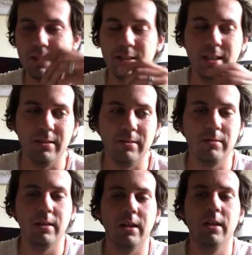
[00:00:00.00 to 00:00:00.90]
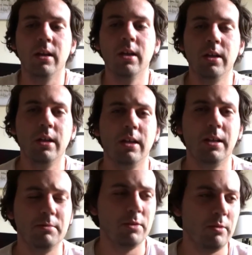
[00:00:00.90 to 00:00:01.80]
Nintendo,
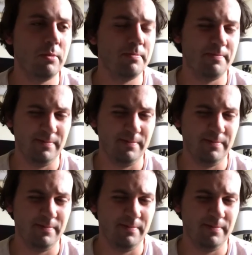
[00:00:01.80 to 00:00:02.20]
uh, you know,